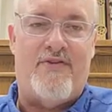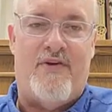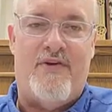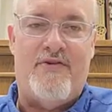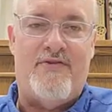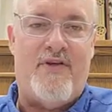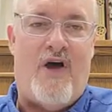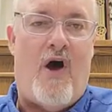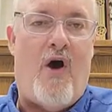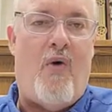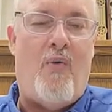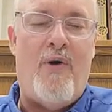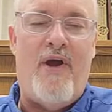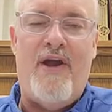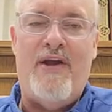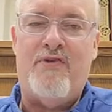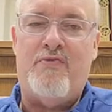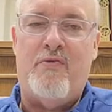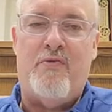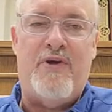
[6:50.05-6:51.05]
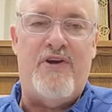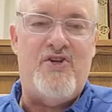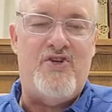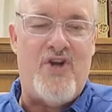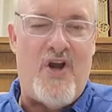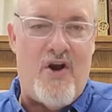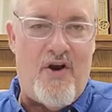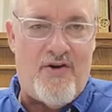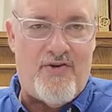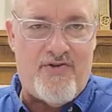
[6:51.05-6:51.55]
There's always, when we
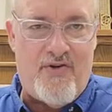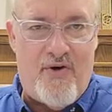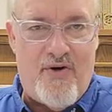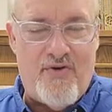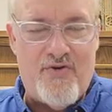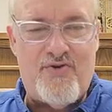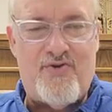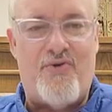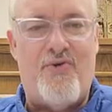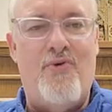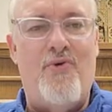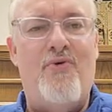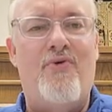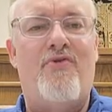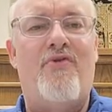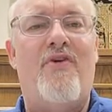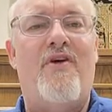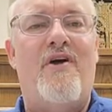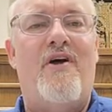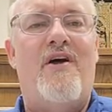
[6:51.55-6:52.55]
share a certain truth,